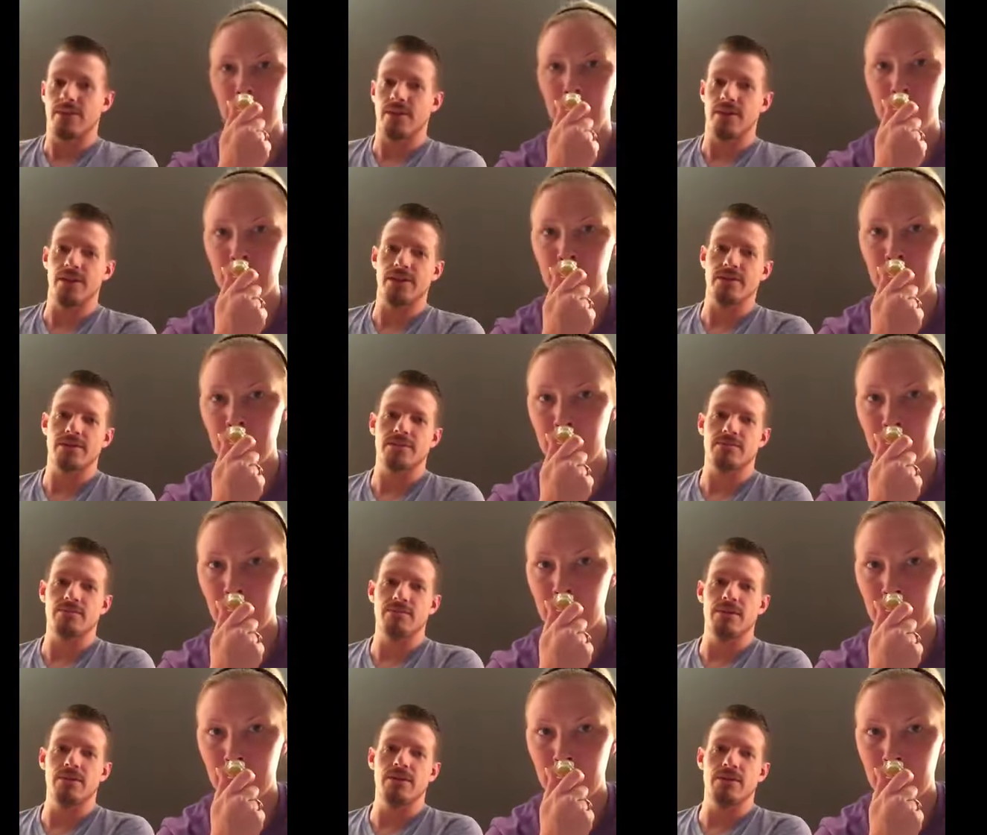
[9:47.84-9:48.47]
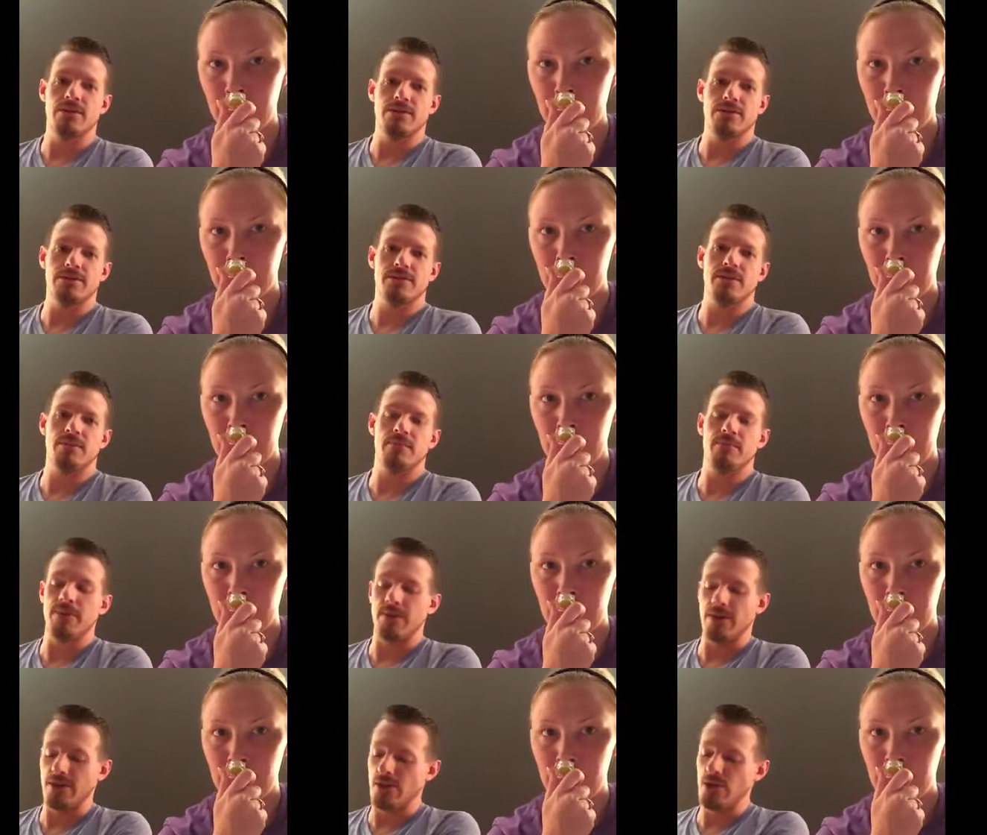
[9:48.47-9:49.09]
Speaker 1: Gotta smell something
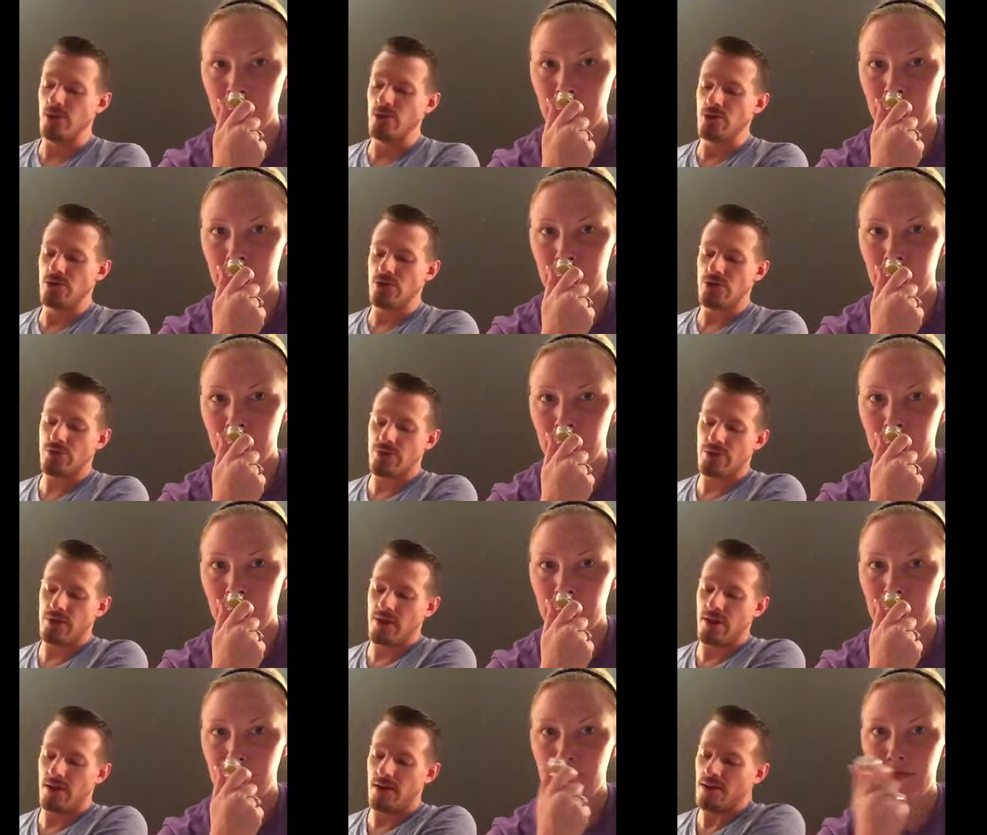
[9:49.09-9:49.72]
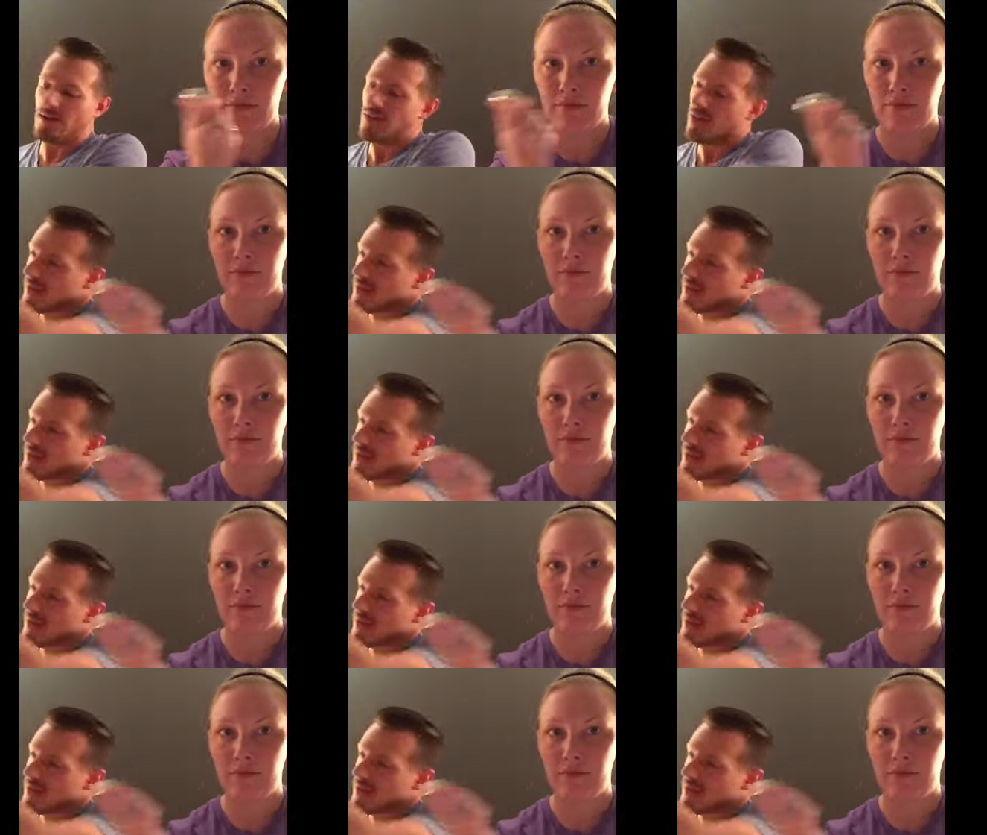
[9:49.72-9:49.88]
neutral.